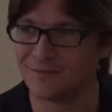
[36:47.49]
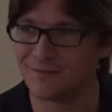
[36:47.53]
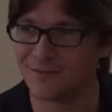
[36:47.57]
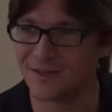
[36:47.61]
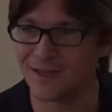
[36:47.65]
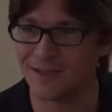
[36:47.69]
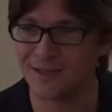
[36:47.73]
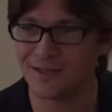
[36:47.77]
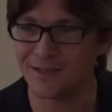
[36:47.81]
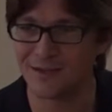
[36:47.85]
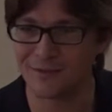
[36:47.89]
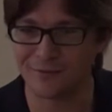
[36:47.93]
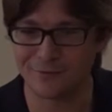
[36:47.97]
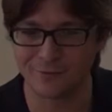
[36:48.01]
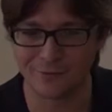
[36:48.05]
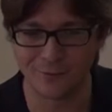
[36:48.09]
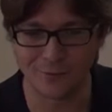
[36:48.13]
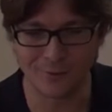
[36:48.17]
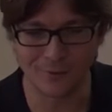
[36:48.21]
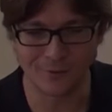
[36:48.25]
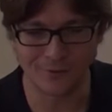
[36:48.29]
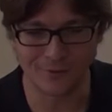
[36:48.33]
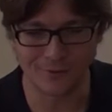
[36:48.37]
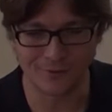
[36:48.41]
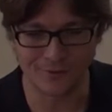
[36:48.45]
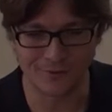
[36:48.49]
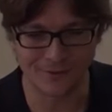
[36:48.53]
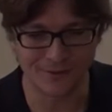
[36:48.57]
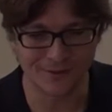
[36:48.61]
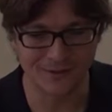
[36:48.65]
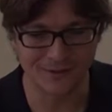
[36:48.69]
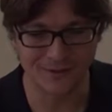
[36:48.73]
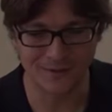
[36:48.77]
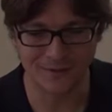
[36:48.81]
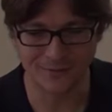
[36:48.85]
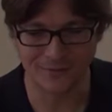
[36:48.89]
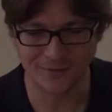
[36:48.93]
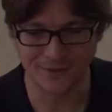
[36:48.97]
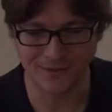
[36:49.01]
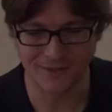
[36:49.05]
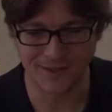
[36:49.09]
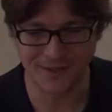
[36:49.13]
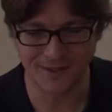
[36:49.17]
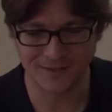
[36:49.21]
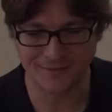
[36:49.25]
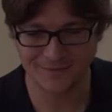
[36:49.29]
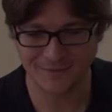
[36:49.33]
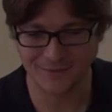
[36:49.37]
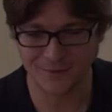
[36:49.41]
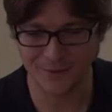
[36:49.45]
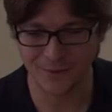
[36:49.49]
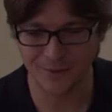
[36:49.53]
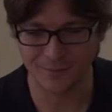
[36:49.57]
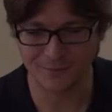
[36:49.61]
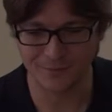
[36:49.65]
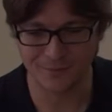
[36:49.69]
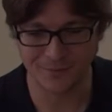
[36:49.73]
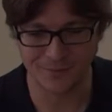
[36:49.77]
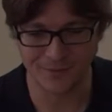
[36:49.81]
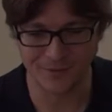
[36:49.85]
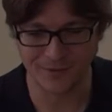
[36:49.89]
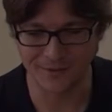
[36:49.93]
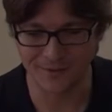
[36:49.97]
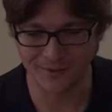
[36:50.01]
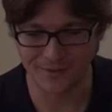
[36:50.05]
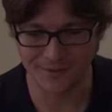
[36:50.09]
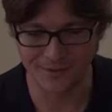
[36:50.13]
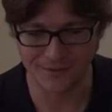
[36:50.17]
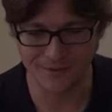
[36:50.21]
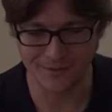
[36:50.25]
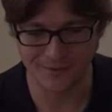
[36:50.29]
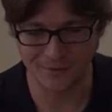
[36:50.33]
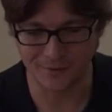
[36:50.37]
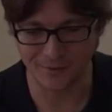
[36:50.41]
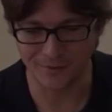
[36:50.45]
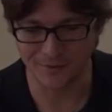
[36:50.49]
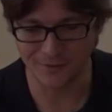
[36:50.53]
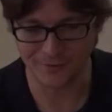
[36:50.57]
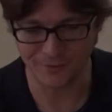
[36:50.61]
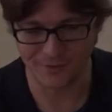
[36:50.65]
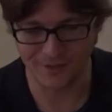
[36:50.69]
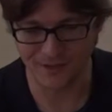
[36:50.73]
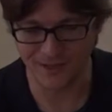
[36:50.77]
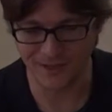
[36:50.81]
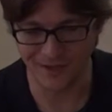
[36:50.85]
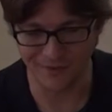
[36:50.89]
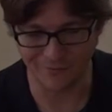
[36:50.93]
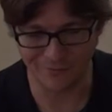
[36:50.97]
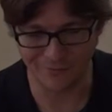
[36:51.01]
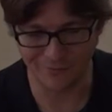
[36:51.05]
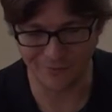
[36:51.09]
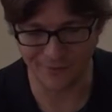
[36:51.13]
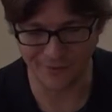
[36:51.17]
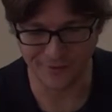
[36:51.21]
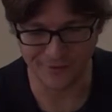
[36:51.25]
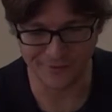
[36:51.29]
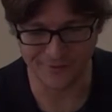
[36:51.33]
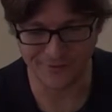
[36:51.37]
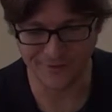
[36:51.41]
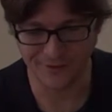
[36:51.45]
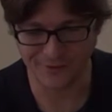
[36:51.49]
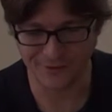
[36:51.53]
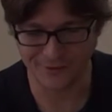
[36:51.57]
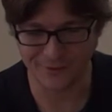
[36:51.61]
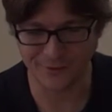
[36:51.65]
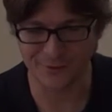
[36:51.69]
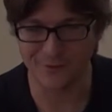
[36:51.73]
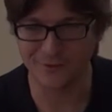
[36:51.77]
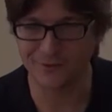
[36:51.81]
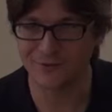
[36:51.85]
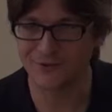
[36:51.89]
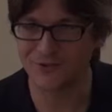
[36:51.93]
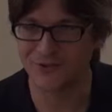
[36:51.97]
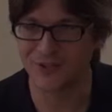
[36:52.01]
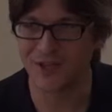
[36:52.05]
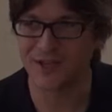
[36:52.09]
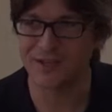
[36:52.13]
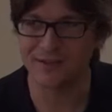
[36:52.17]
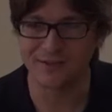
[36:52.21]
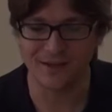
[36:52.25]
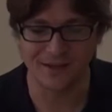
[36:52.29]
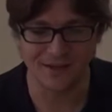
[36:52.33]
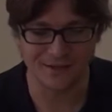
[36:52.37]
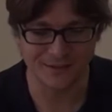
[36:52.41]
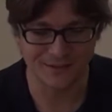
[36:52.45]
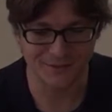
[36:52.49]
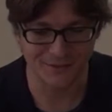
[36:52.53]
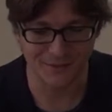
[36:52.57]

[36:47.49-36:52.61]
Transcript: data folder is on the desktop, and it's called Kiev, and it's called Data.